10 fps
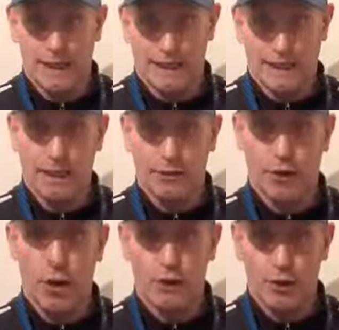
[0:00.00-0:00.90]
And it
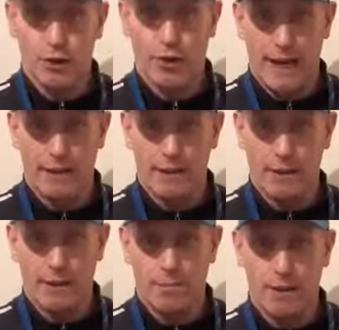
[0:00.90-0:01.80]
cannot do
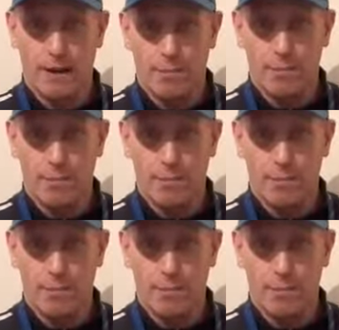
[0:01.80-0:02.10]
anything on the man or